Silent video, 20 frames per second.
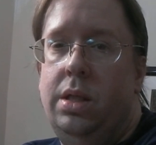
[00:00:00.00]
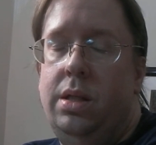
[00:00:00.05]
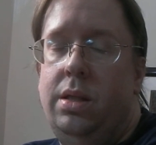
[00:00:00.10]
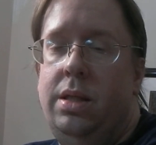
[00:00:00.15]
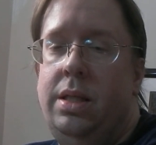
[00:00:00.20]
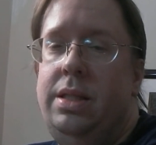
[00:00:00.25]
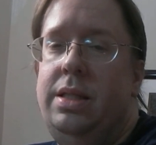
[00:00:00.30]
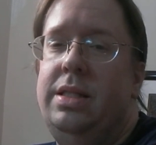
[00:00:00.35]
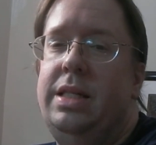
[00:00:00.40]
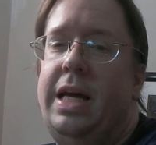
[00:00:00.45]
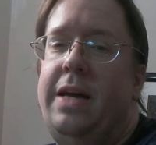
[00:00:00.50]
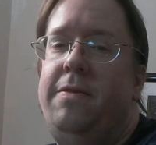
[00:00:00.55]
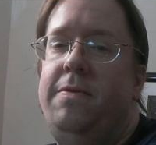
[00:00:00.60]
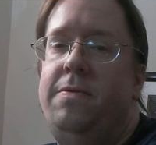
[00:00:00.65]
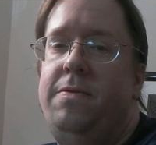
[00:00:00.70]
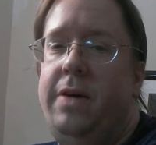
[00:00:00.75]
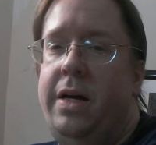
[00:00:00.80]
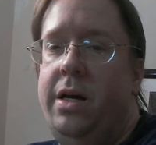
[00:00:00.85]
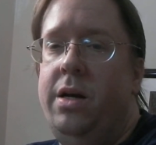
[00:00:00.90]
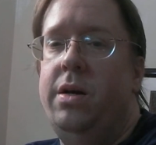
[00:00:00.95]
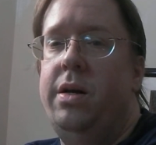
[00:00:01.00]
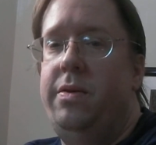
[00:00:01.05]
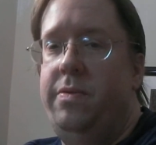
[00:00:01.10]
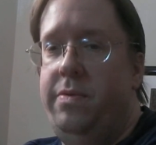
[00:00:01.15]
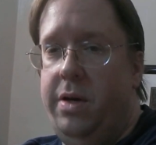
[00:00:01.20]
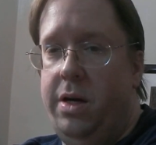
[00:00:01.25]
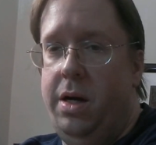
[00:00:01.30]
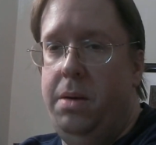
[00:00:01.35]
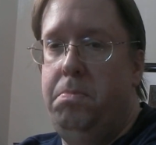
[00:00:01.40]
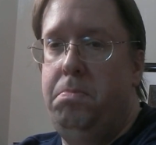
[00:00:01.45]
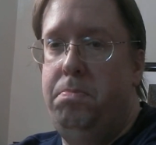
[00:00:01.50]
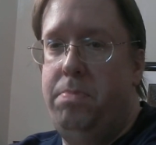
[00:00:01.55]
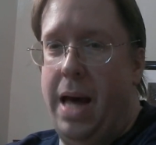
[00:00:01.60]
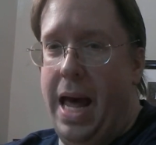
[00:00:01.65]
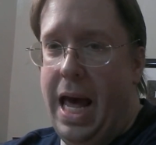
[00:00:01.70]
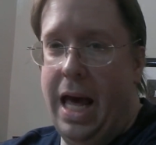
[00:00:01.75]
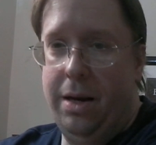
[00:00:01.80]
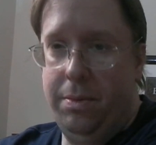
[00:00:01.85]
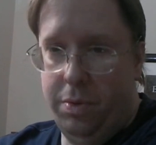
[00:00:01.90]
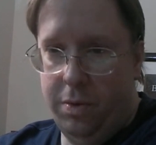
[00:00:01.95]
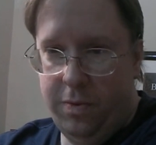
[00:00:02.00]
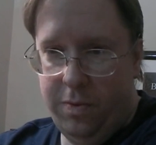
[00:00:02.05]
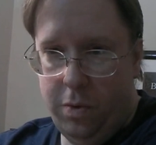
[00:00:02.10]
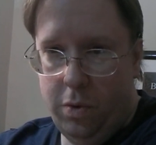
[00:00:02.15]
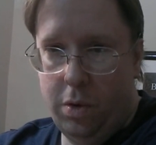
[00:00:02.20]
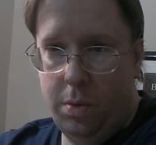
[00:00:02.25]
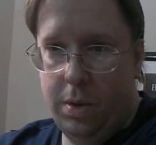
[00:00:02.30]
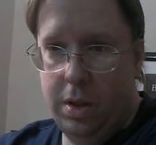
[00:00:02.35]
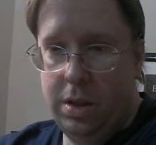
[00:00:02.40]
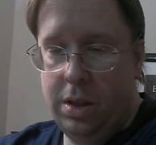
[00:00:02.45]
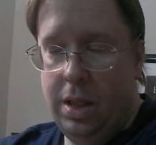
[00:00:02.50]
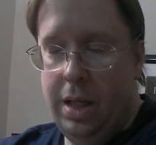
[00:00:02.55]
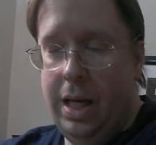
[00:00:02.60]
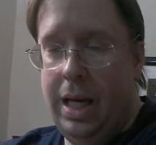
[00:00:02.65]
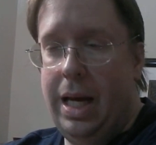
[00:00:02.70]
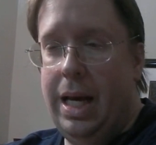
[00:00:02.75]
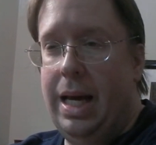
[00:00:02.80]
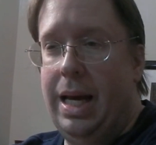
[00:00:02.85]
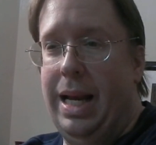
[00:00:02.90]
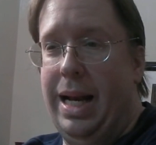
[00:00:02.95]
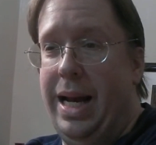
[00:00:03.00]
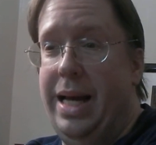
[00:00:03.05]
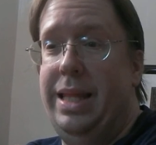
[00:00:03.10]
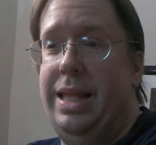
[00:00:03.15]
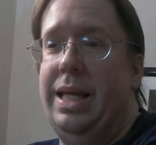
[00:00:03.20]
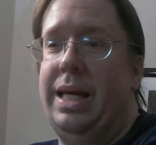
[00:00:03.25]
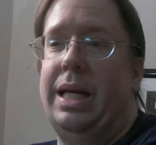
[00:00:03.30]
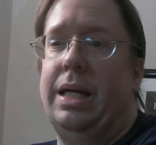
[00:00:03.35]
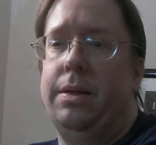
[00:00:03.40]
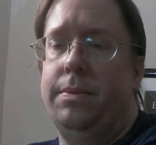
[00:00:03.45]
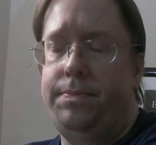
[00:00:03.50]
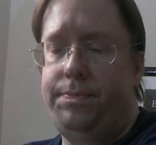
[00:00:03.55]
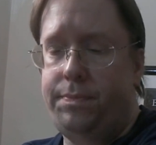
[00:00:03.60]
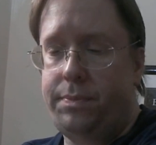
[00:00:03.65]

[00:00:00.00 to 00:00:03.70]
This is a very, very bad performance, and I think,